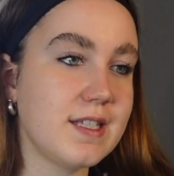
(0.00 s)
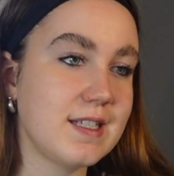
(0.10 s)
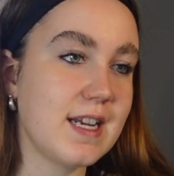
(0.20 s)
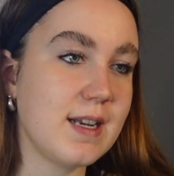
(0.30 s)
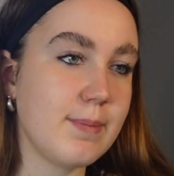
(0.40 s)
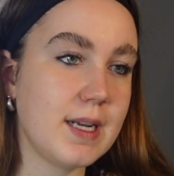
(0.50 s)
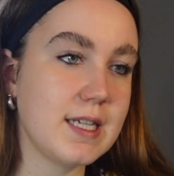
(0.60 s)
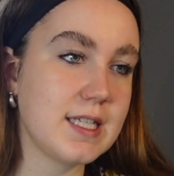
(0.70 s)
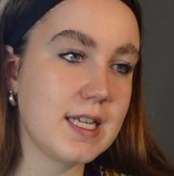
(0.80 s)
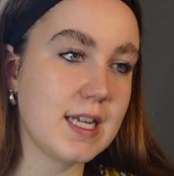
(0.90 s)

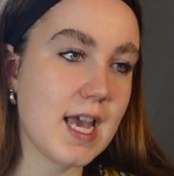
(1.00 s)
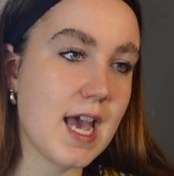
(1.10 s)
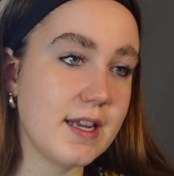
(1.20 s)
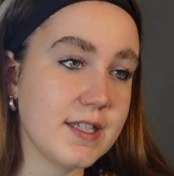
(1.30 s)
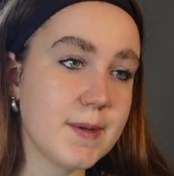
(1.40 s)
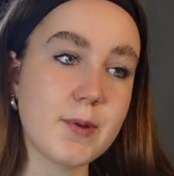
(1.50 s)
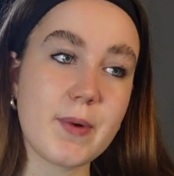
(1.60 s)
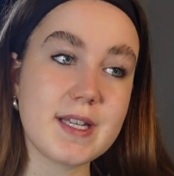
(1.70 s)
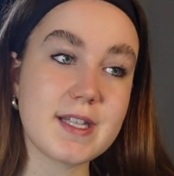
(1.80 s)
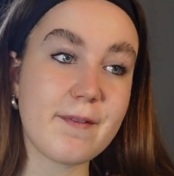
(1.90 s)
sustainability, and some of the
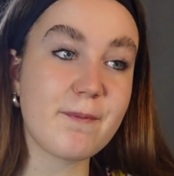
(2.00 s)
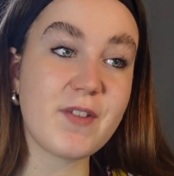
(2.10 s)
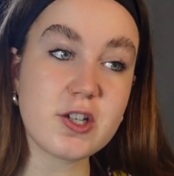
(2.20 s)
ways that